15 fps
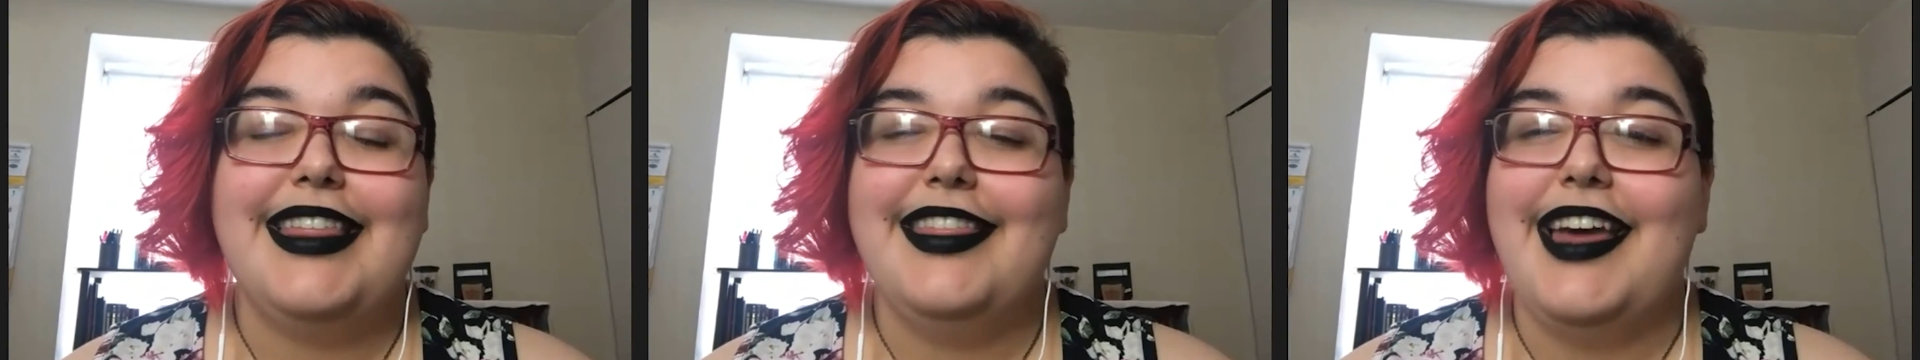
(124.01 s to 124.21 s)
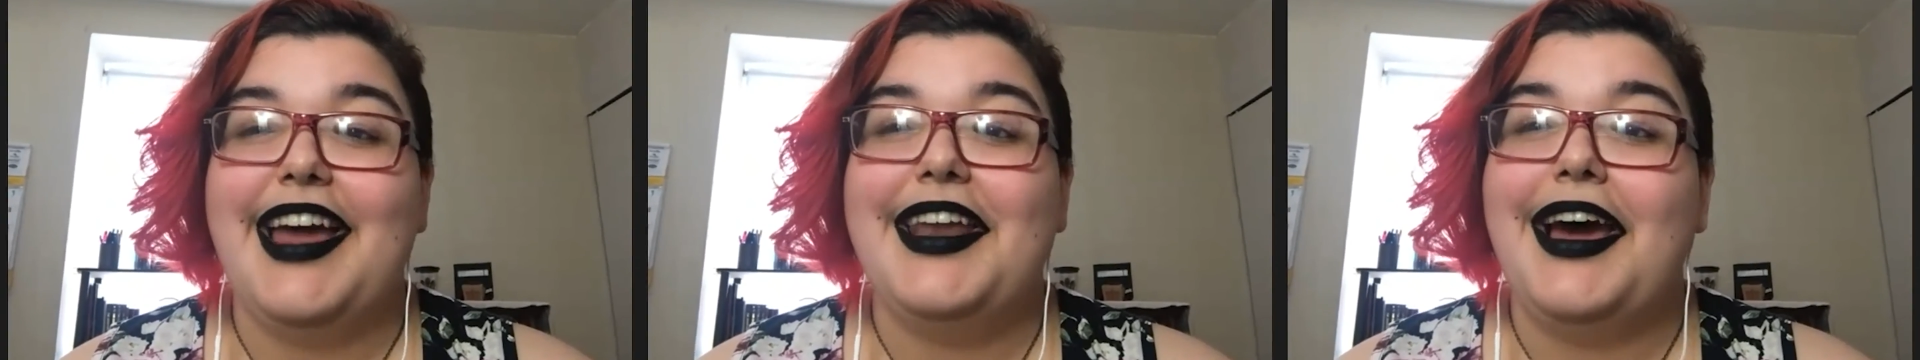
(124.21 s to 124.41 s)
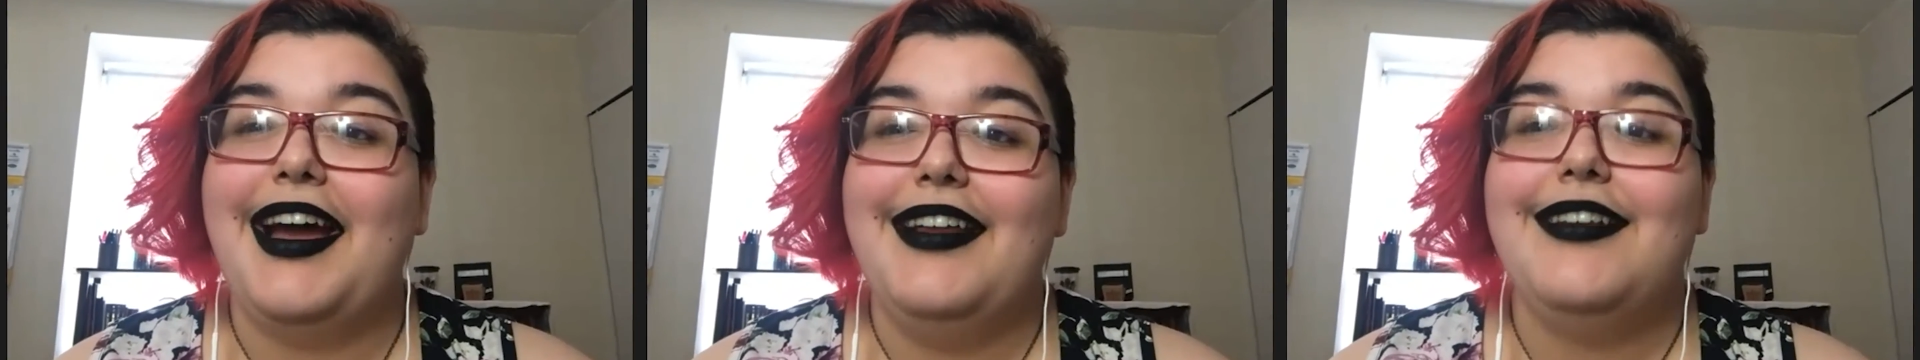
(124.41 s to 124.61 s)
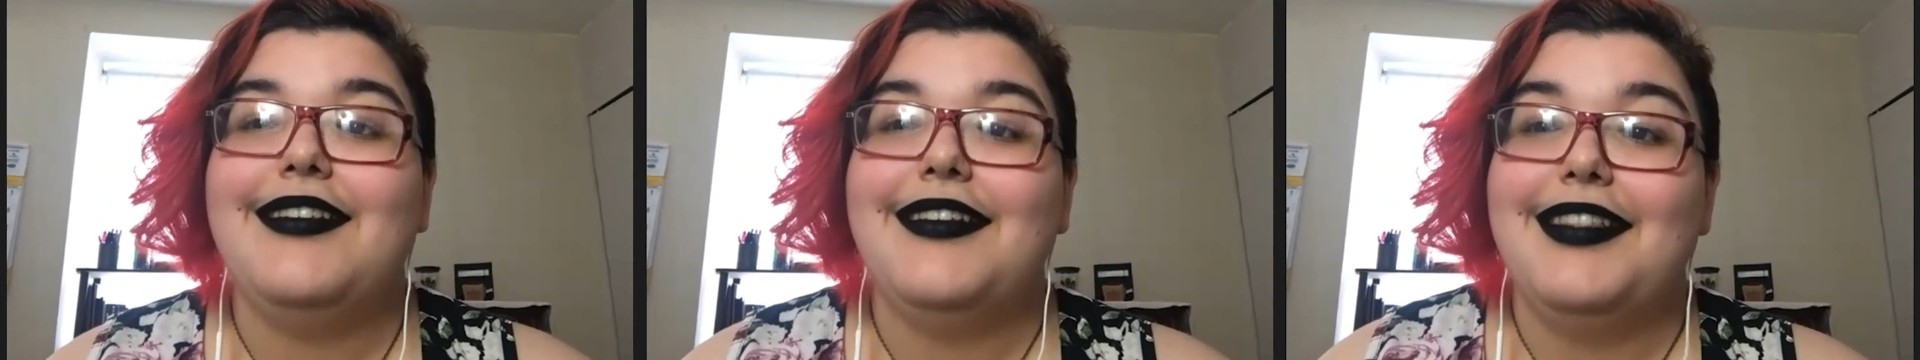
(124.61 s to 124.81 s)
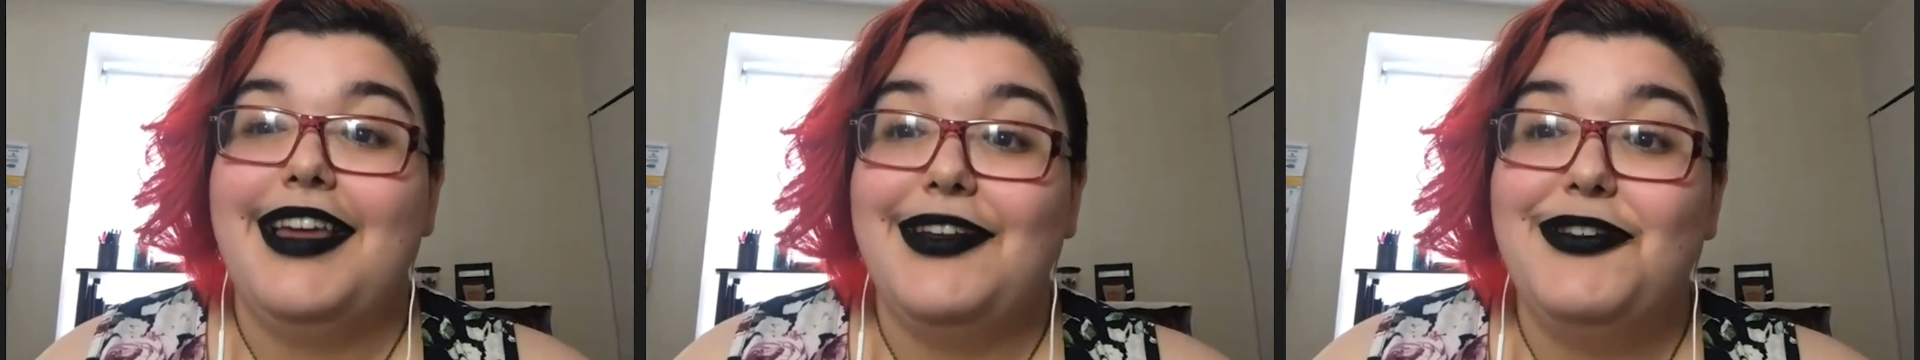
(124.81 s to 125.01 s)
that
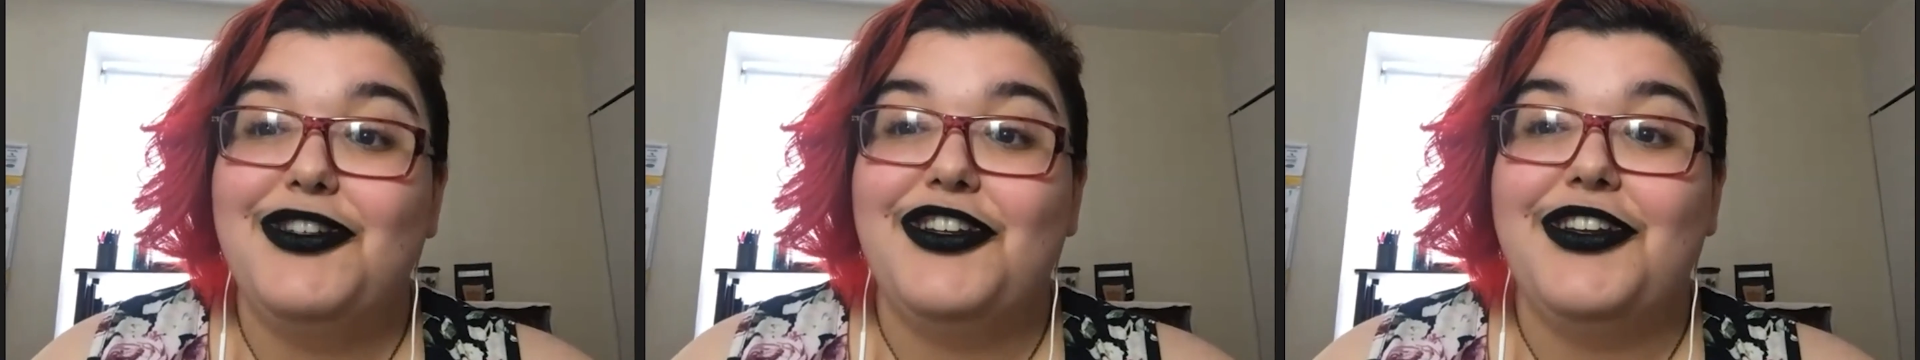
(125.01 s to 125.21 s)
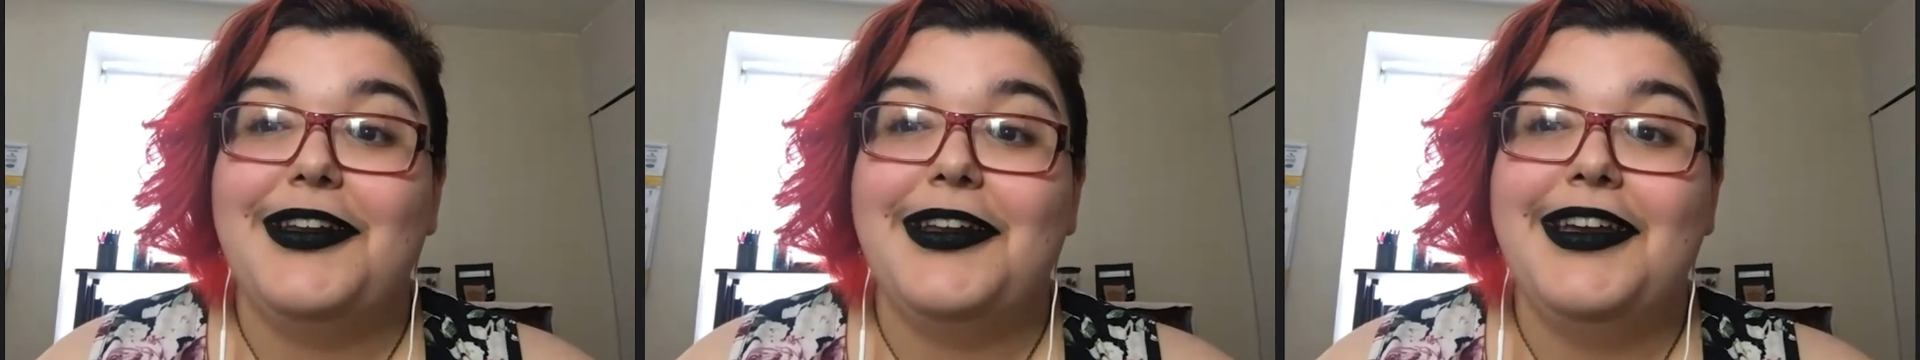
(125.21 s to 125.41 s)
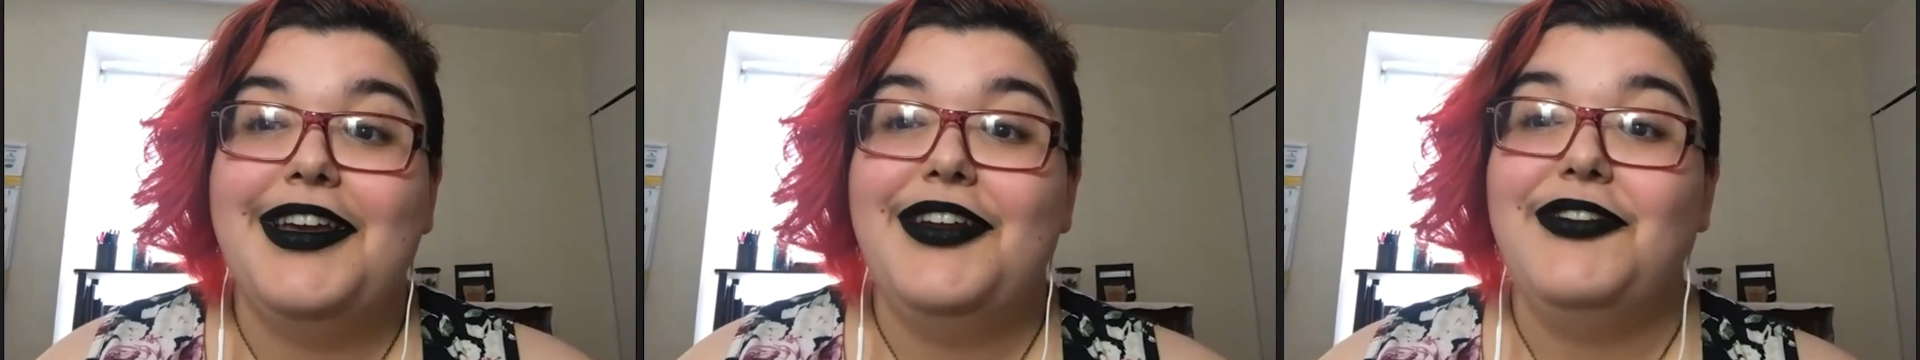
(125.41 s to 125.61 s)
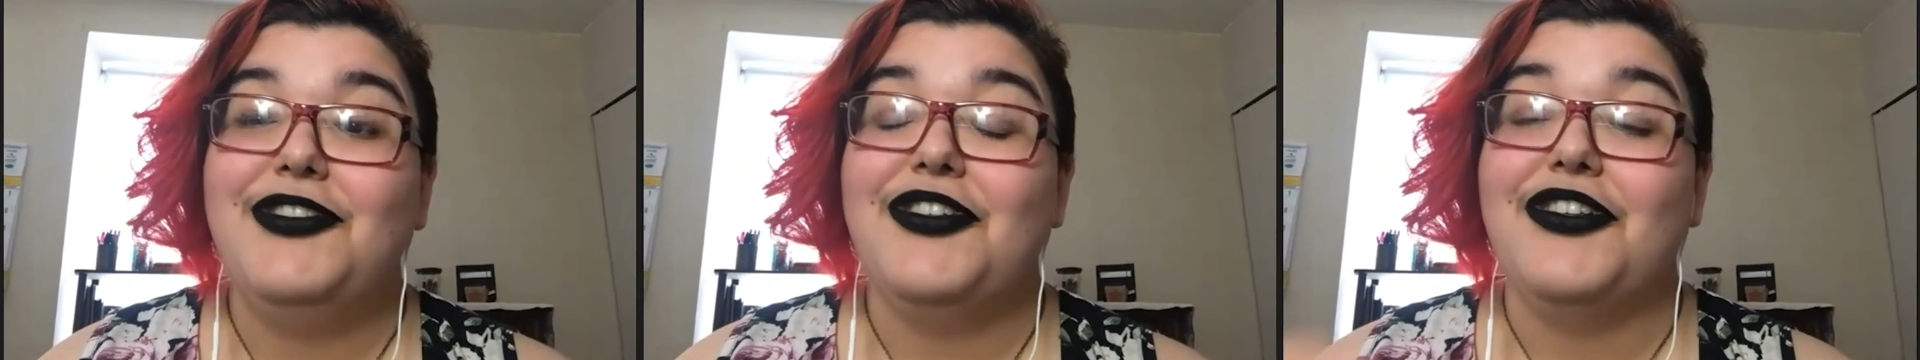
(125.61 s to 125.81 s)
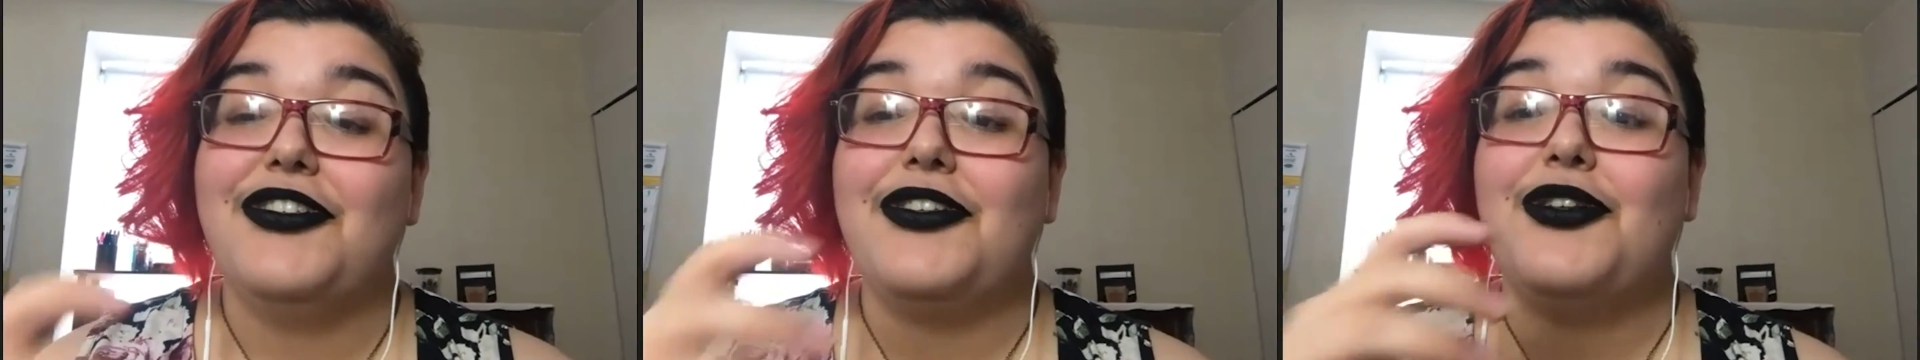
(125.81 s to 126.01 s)
isolation
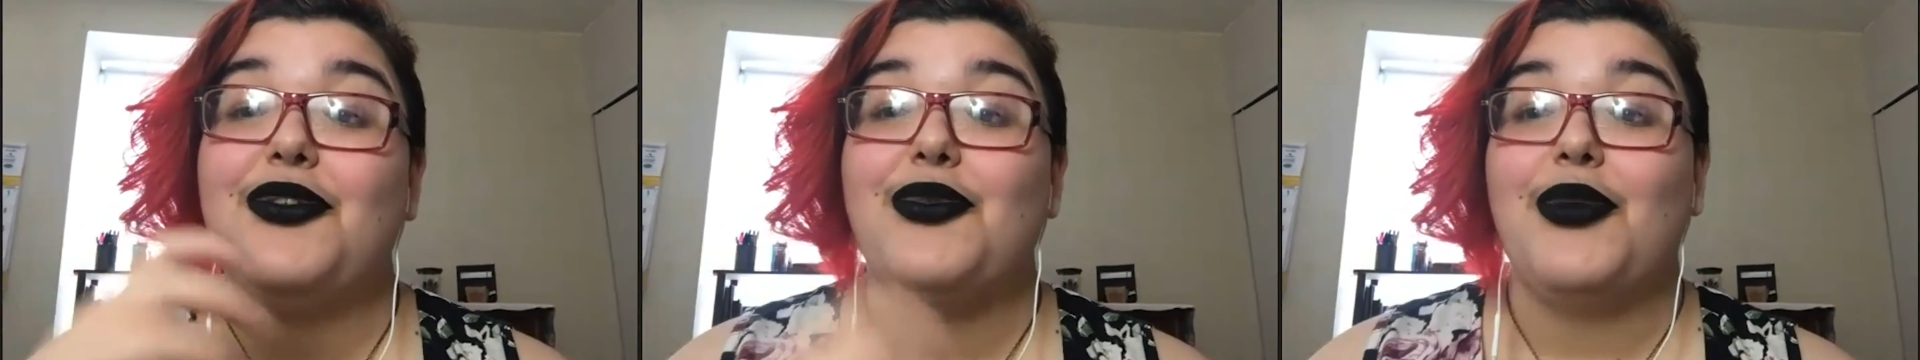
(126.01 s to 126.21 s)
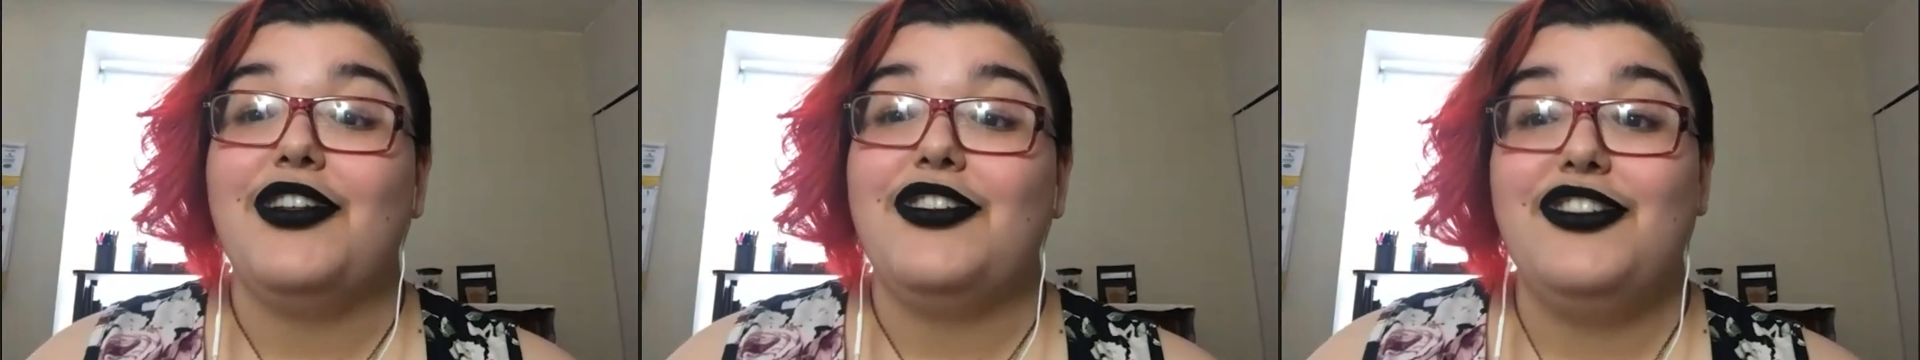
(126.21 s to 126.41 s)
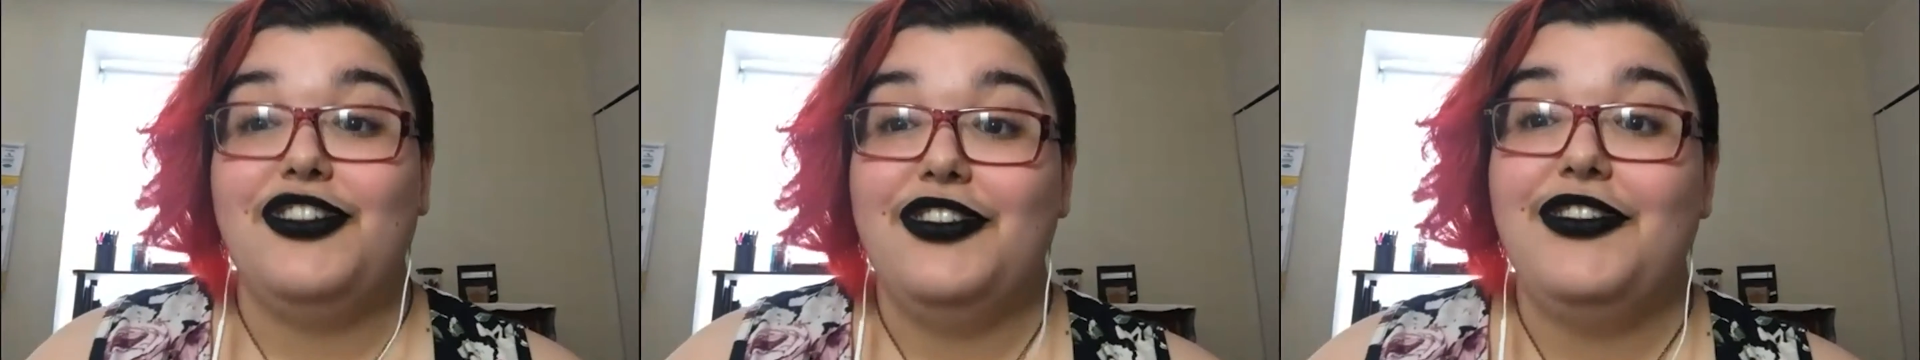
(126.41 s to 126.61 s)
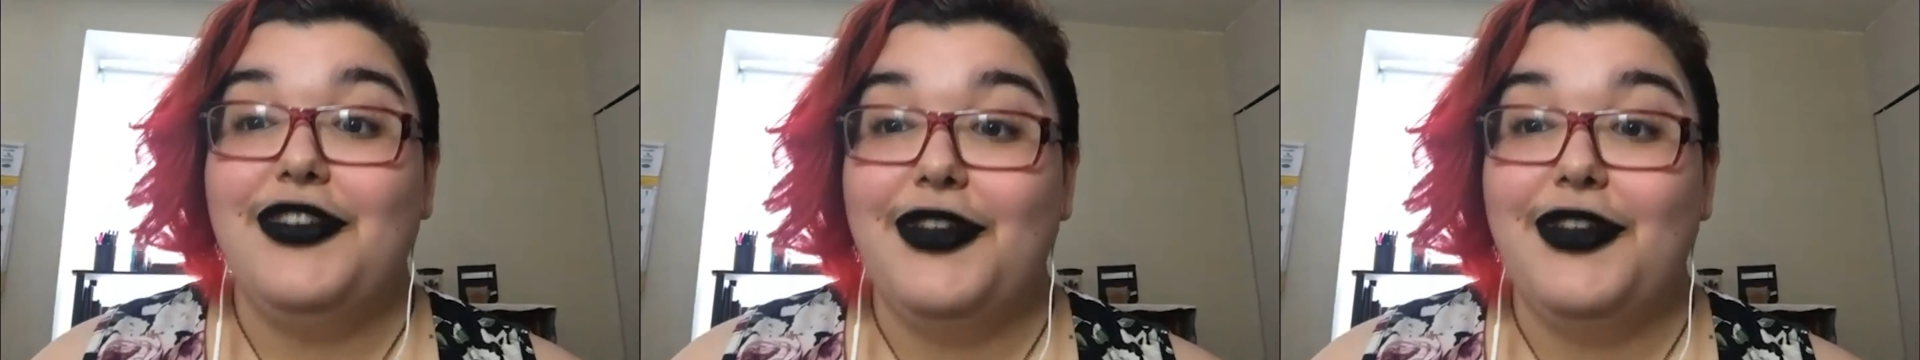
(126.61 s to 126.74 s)
just crushes